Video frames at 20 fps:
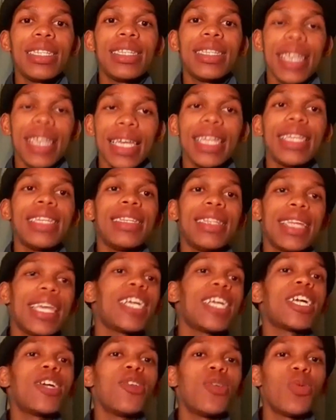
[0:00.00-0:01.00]
then they
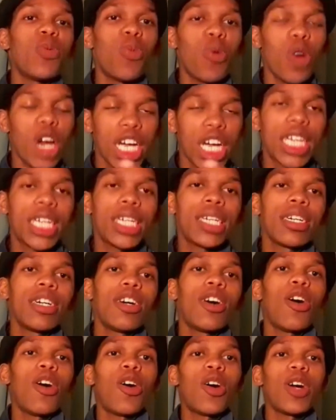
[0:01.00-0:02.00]
can work
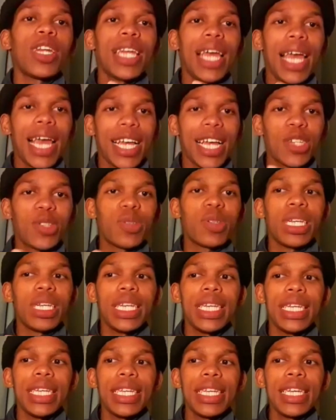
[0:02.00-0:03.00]
on
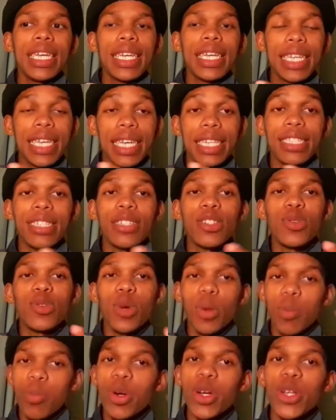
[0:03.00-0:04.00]
actually getting
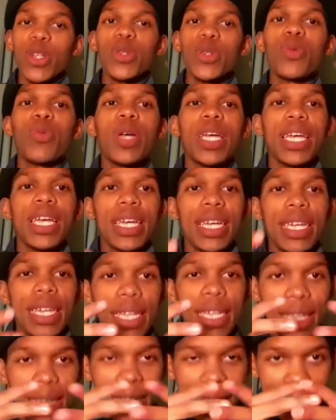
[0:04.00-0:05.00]
to a point where
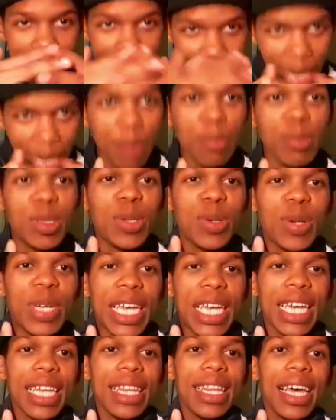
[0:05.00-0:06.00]
they come
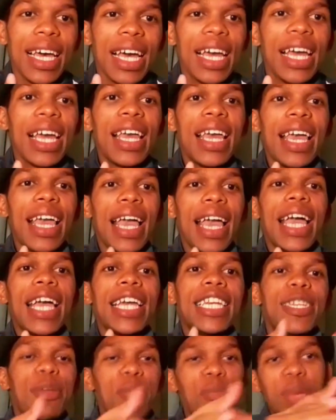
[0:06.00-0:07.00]
together
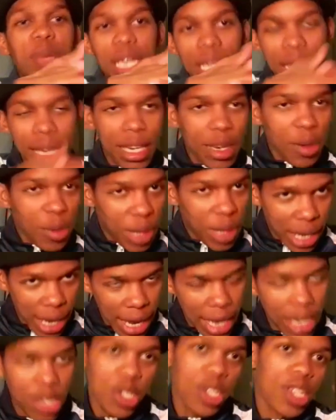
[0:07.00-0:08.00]
and be in a
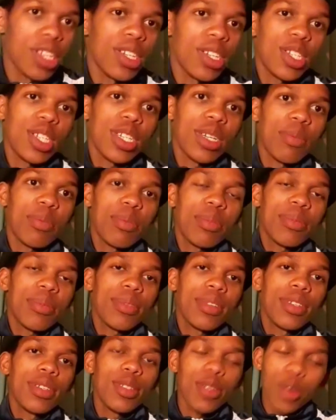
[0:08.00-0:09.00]
relationship.
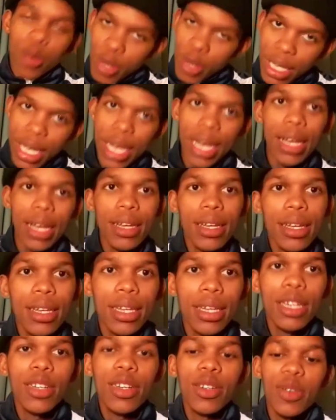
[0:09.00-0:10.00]
So yeah,
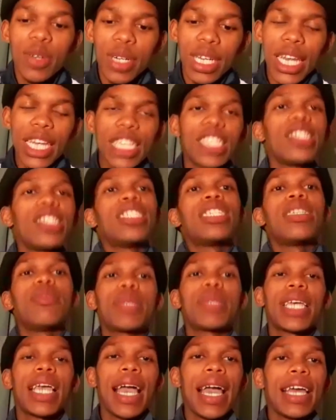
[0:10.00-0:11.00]

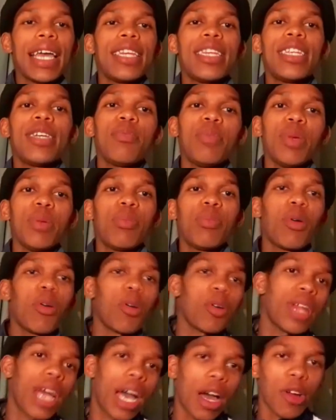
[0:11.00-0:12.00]
relationships can be
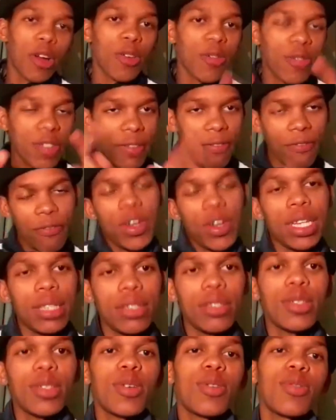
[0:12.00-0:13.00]
born out of the
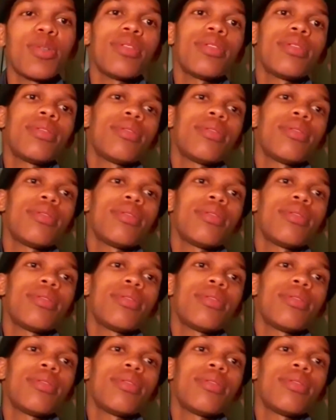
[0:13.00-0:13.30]
friend zone.